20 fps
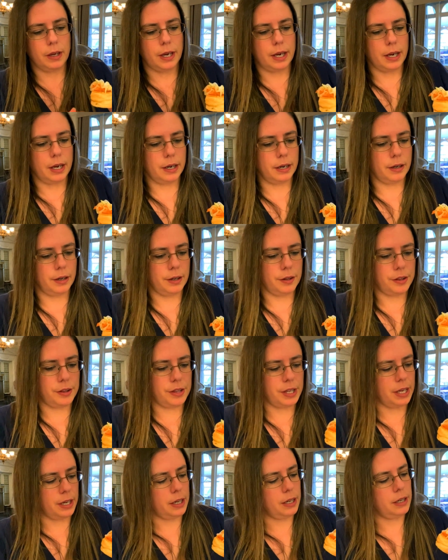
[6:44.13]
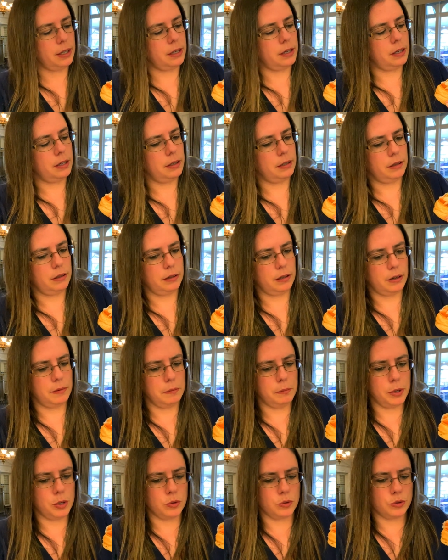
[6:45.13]
and I think a
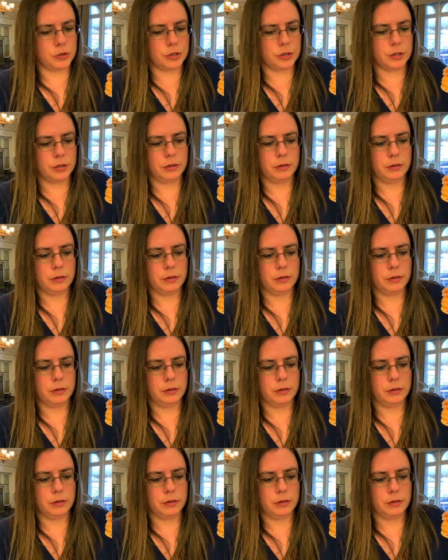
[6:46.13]
mousse.